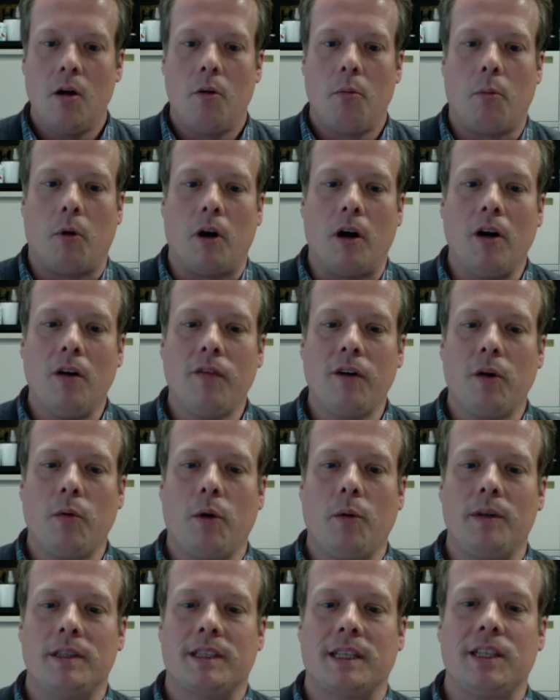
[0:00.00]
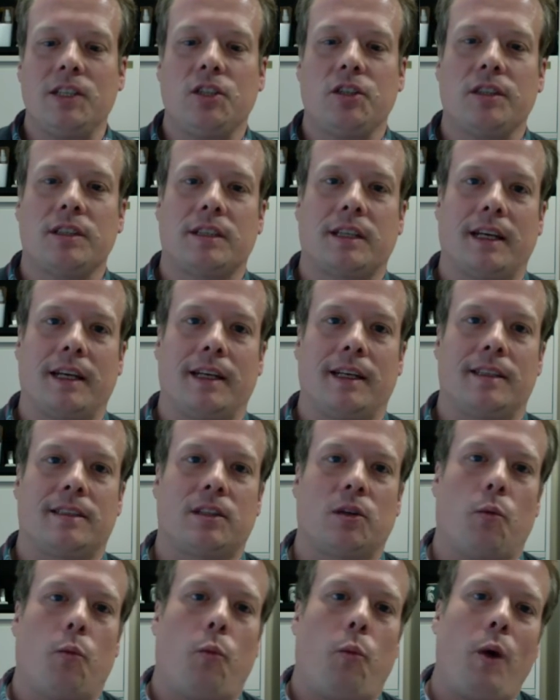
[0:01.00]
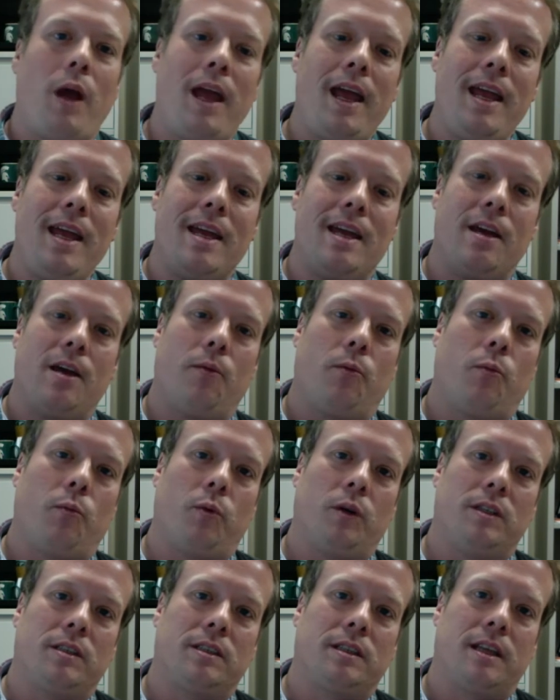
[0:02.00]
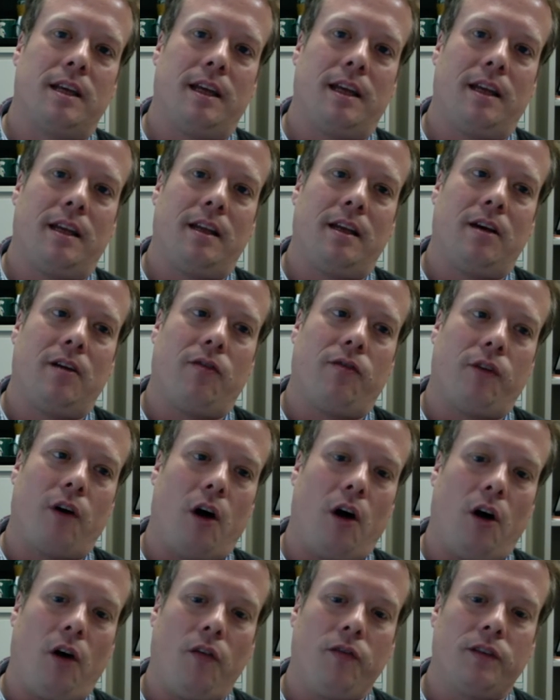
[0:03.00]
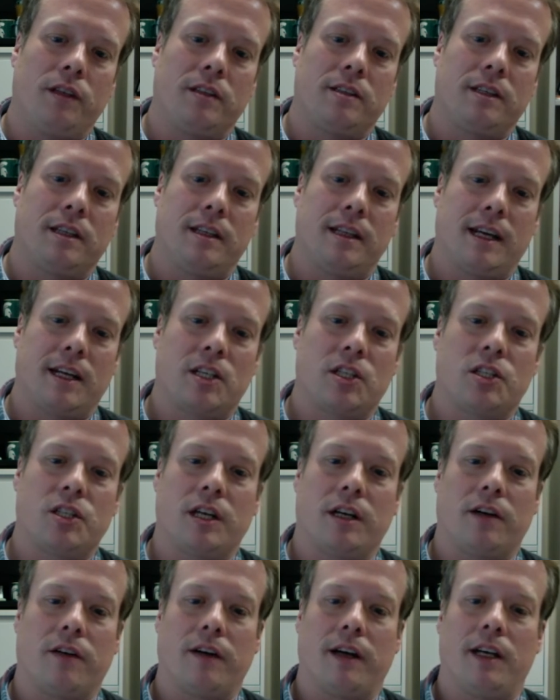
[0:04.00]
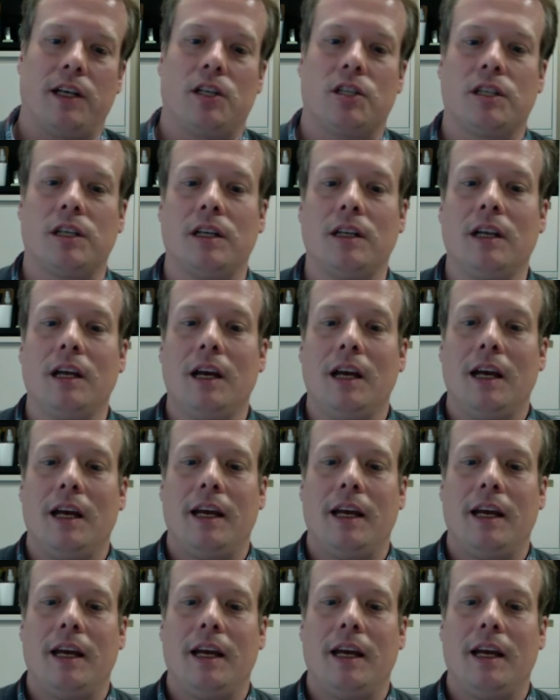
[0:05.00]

Moreover, what was interesting is the way it was then evolved into the next generation.